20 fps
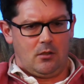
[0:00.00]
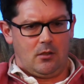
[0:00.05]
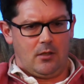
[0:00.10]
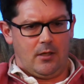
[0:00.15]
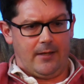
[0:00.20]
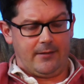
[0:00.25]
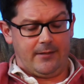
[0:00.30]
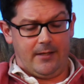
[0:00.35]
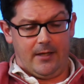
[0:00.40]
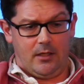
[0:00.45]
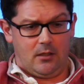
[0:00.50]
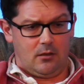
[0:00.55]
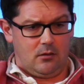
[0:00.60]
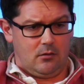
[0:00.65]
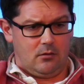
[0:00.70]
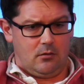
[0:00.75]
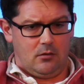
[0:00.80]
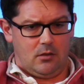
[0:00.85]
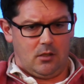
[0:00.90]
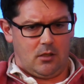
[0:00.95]
at that
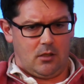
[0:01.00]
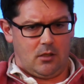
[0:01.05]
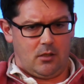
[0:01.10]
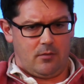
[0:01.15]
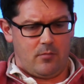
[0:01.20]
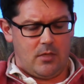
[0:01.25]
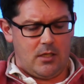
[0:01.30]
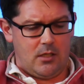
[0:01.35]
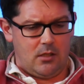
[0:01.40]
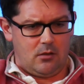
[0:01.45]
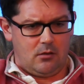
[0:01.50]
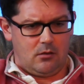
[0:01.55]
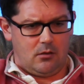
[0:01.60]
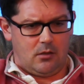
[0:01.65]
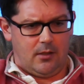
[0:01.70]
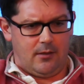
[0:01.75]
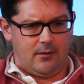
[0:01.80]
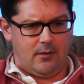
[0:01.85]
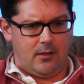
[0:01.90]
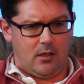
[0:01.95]
meet.
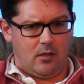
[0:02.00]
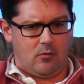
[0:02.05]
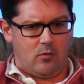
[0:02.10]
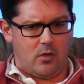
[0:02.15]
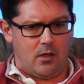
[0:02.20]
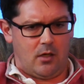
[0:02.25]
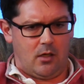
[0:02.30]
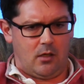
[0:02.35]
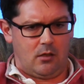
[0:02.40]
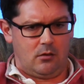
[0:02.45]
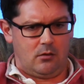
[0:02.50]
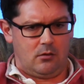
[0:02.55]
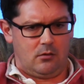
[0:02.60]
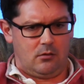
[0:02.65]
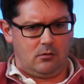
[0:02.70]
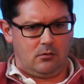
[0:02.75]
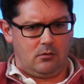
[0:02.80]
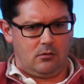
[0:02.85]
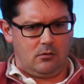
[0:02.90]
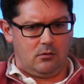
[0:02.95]
And then I went
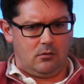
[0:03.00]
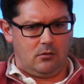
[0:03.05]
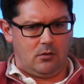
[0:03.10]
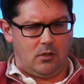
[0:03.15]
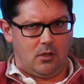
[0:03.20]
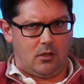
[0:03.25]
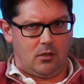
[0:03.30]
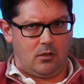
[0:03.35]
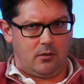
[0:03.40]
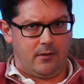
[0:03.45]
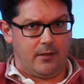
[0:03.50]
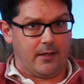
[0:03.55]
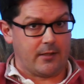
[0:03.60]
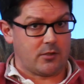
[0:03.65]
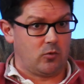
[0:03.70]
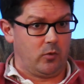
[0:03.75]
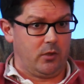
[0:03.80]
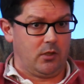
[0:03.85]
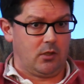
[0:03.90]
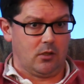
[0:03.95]
on the
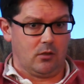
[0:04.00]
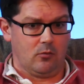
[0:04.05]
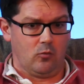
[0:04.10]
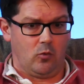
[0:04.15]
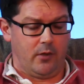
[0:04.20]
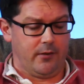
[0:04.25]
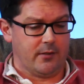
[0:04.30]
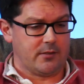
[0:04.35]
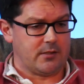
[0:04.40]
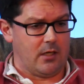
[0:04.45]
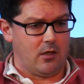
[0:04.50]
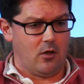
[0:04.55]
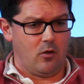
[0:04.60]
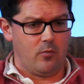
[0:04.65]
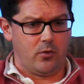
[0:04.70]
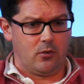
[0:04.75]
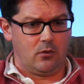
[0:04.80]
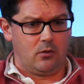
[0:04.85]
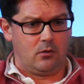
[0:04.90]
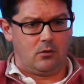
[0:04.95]
next week and won the state
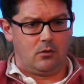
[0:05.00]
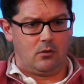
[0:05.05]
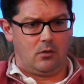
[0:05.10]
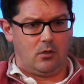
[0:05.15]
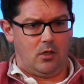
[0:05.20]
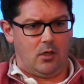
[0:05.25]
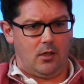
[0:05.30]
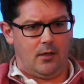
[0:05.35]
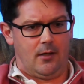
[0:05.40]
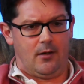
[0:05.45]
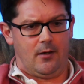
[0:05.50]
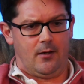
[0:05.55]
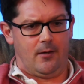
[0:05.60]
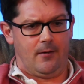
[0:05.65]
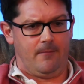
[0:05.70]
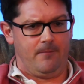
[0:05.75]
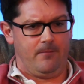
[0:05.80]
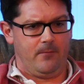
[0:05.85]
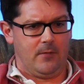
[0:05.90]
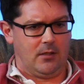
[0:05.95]
open.
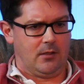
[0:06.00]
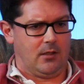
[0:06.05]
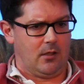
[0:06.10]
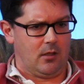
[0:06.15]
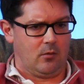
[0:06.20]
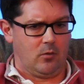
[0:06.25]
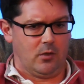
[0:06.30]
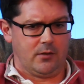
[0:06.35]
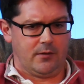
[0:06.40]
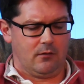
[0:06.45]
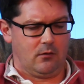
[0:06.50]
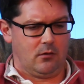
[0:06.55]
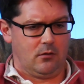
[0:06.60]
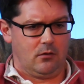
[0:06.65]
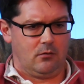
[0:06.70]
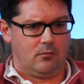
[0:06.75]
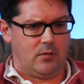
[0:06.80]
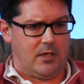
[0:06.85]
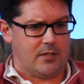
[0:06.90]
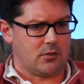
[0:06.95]
And then I went down
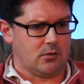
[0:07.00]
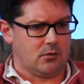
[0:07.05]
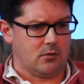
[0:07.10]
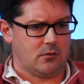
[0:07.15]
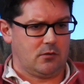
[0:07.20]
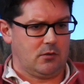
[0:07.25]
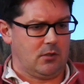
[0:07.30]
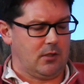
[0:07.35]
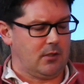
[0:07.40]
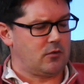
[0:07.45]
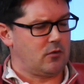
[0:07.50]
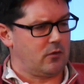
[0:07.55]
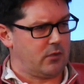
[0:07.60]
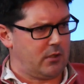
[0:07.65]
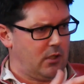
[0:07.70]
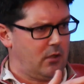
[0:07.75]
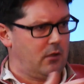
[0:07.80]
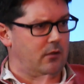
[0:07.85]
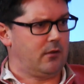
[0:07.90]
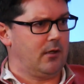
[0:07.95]
to nationals and I sort of
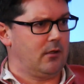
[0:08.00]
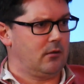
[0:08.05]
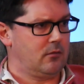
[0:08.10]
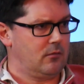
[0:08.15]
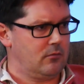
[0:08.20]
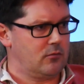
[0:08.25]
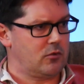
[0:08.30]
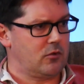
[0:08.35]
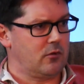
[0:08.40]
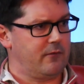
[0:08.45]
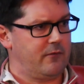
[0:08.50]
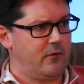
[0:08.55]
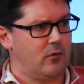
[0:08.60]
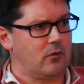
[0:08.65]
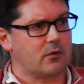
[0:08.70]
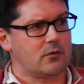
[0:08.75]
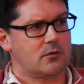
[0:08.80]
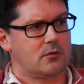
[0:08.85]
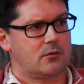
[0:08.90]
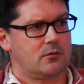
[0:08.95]
carried that sort of
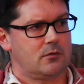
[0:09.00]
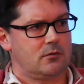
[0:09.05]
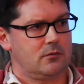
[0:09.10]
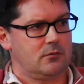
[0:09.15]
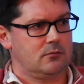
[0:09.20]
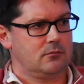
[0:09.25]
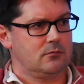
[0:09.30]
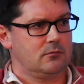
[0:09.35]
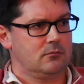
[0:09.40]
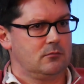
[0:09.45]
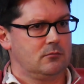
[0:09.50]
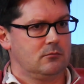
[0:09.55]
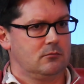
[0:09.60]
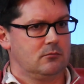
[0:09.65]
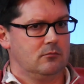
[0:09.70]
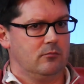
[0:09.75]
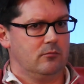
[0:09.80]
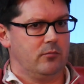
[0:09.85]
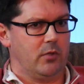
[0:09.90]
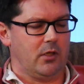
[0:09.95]
focus.
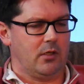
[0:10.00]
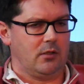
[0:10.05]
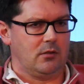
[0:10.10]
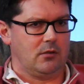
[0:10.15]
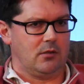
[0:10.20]
But